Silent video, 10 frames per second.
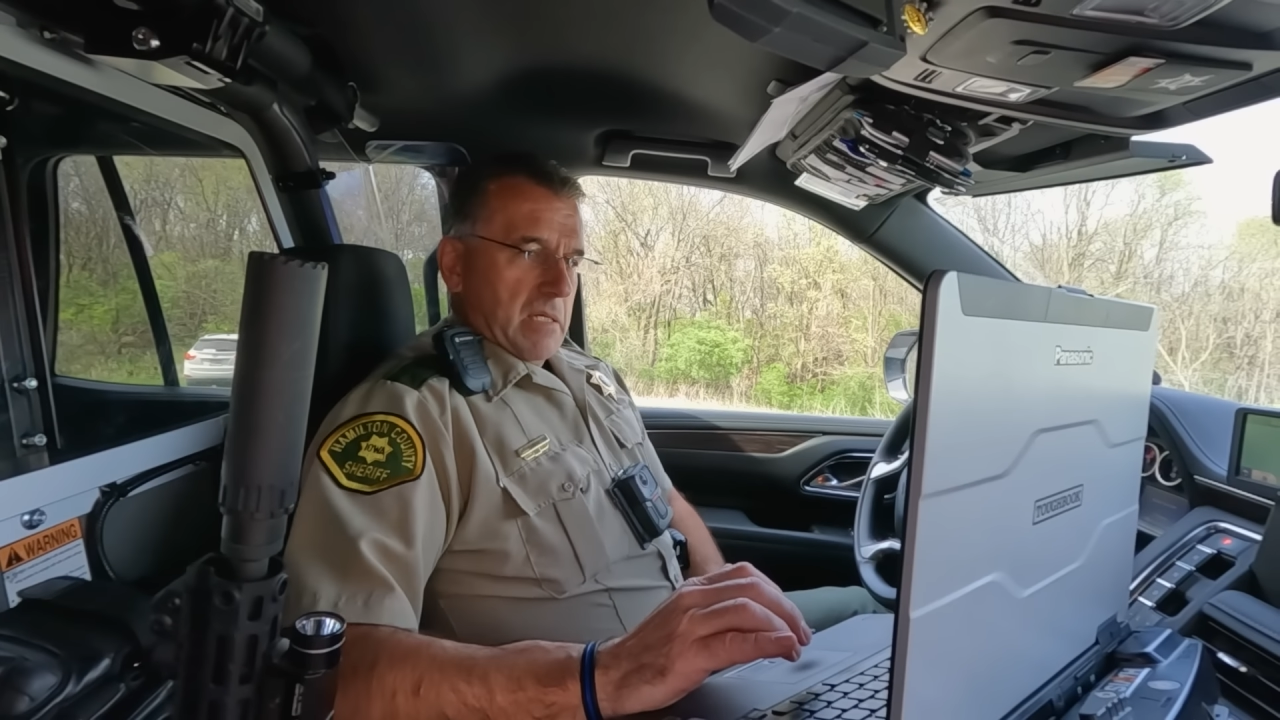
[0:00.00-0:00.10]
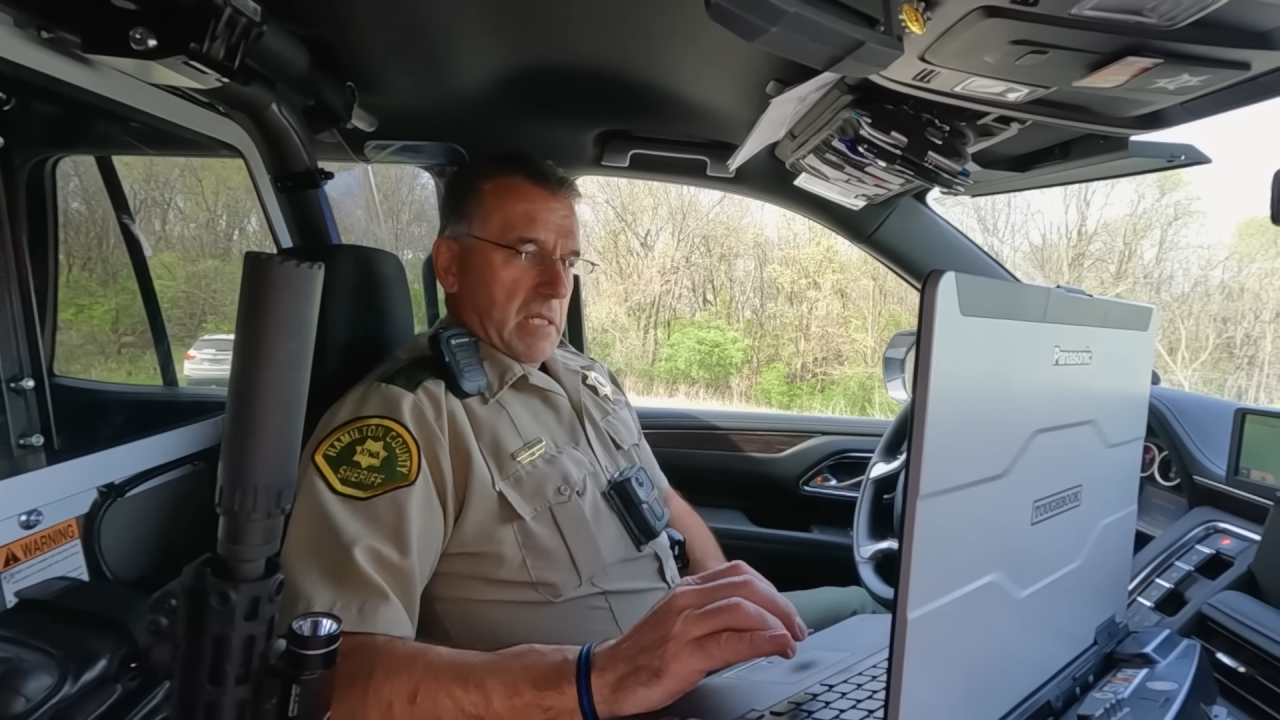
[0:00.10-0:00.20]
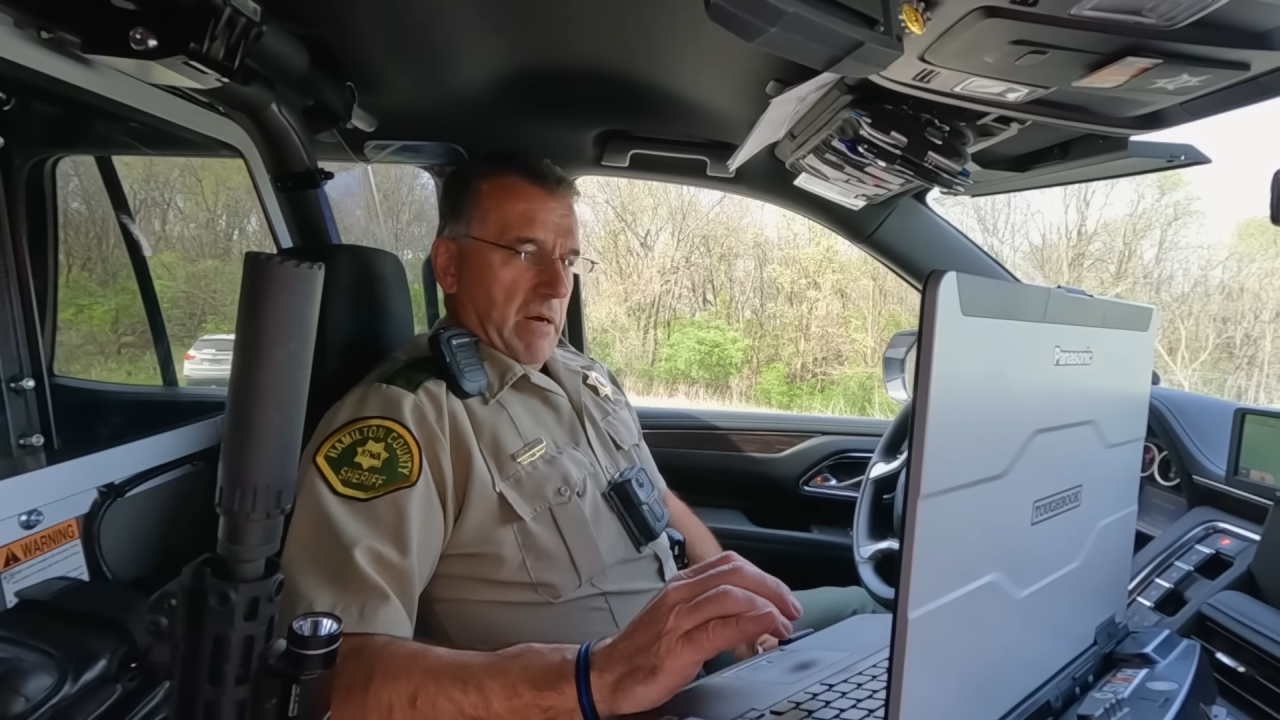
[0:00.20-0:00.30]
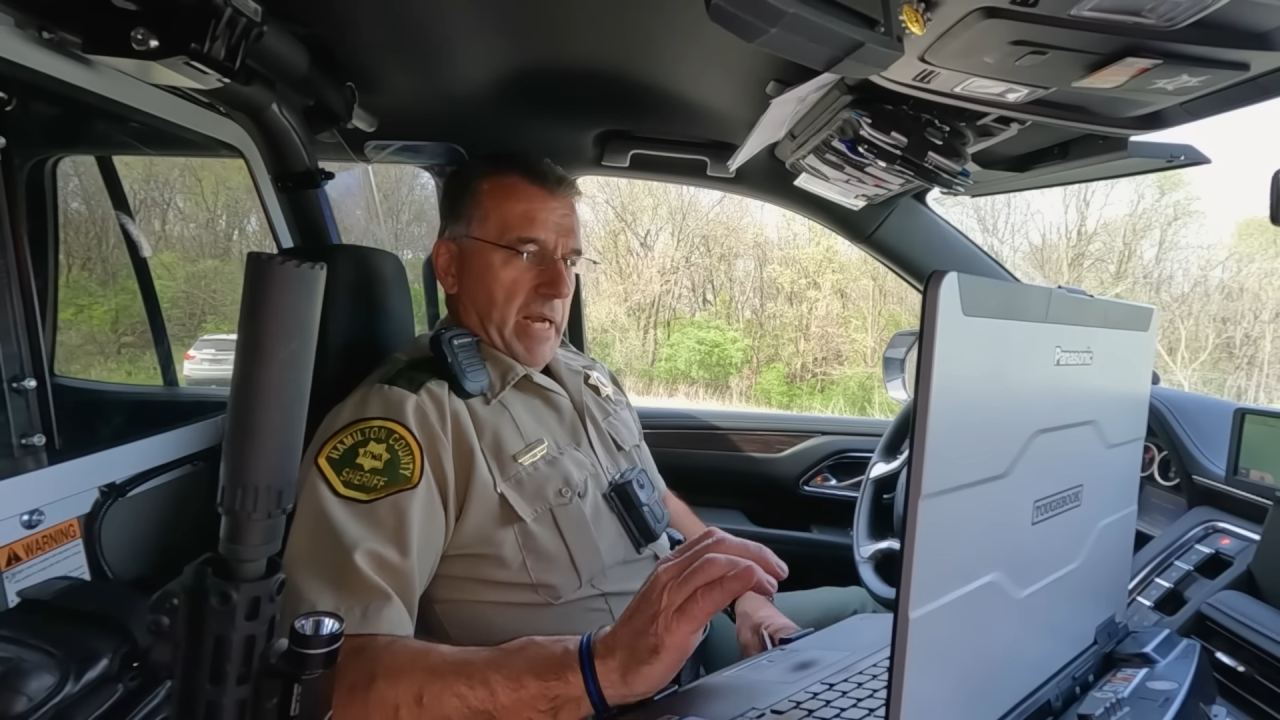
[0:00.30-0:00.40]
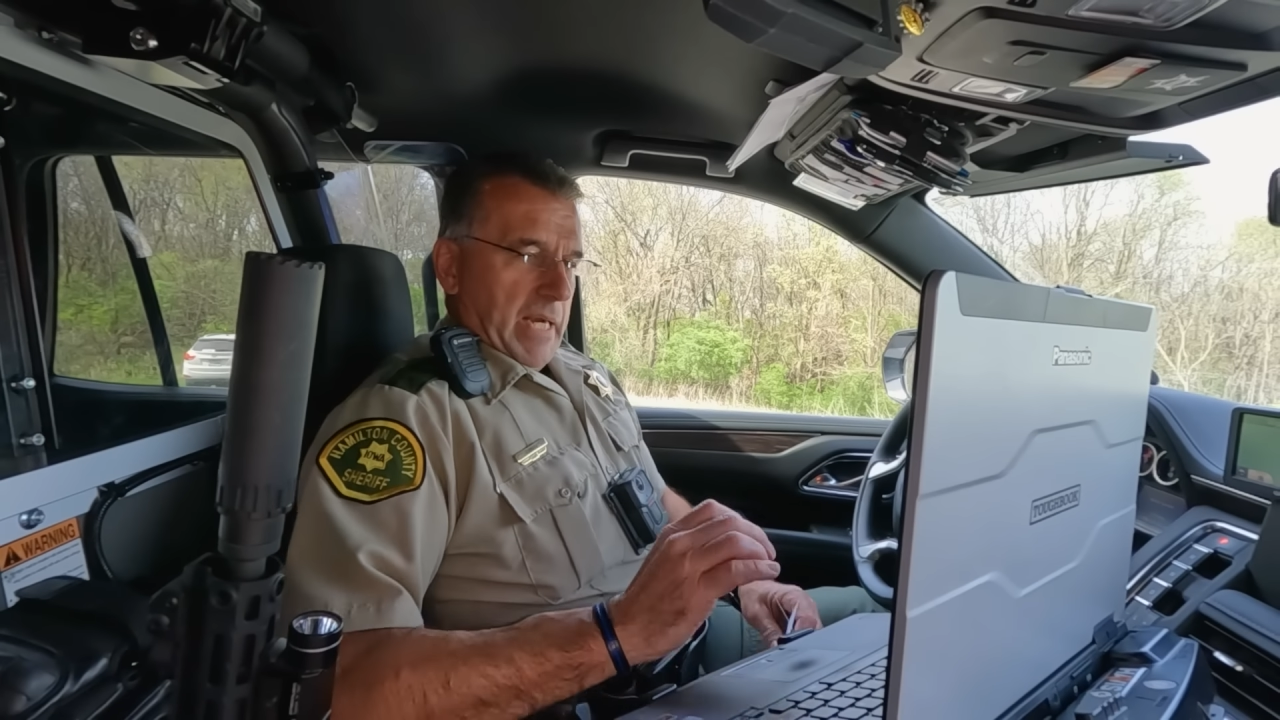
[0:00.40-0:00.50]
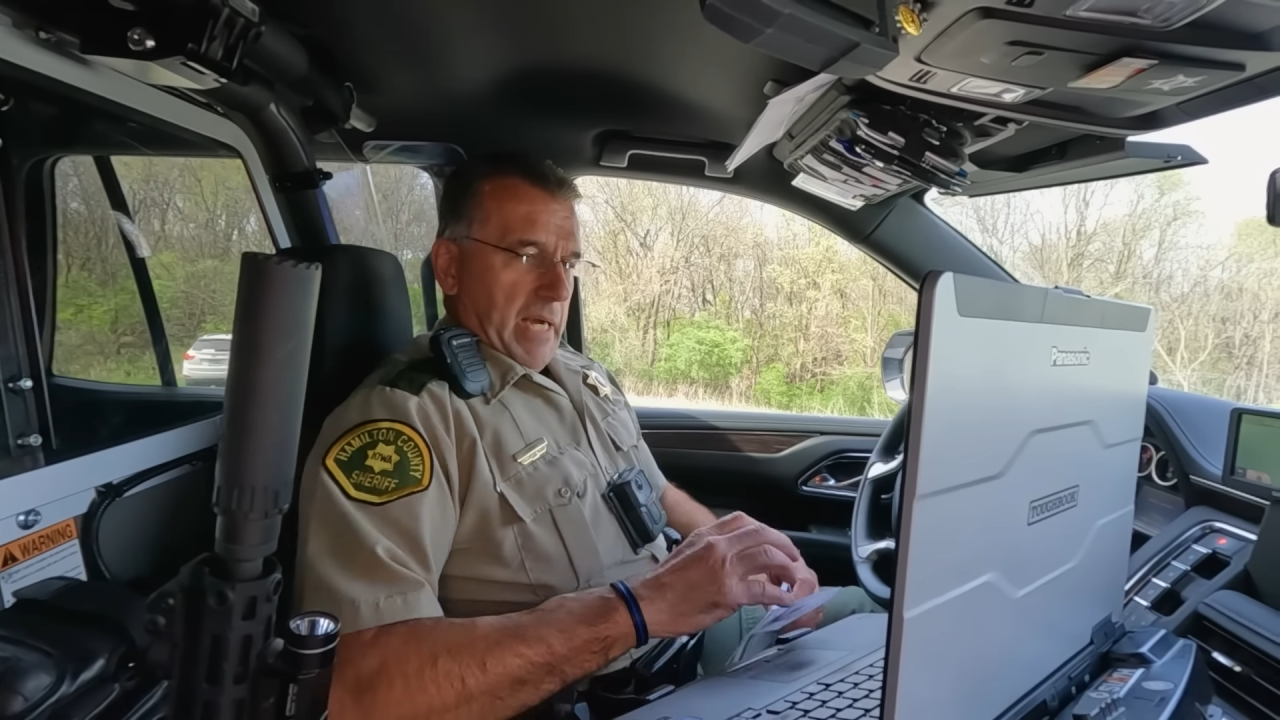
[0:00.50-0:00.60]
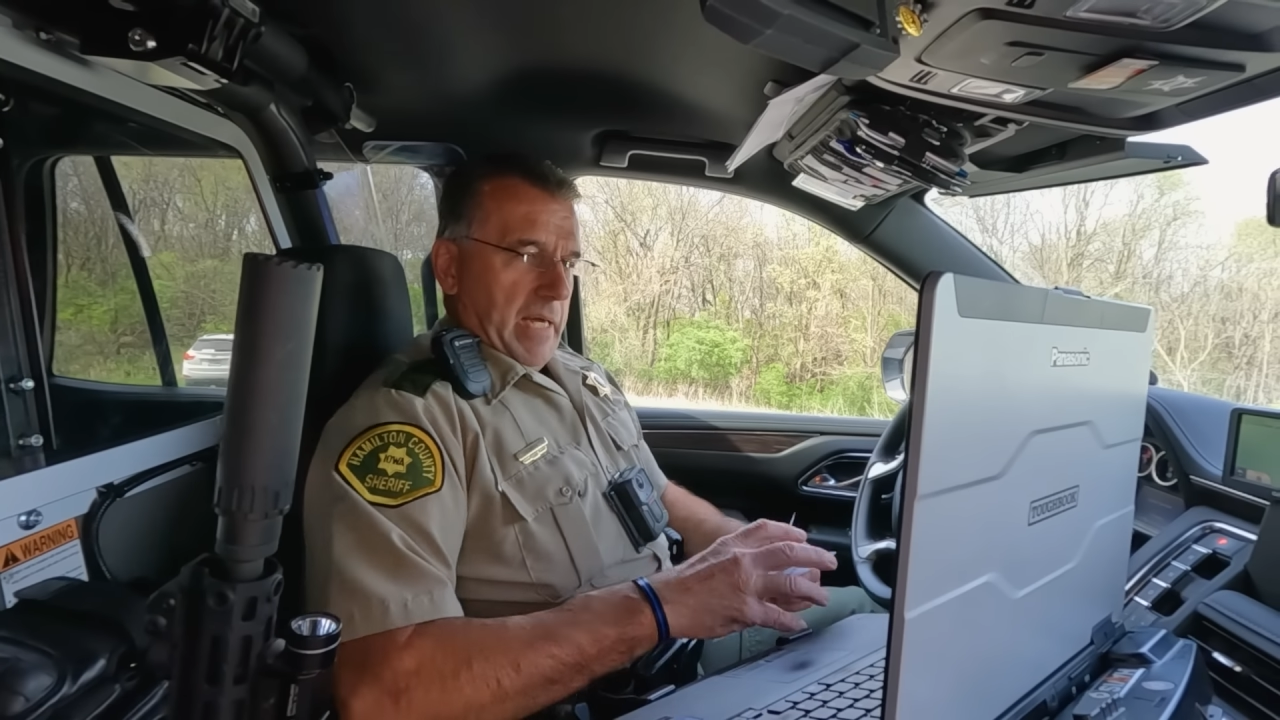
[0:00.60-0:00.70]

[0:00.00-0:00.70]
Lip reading: now I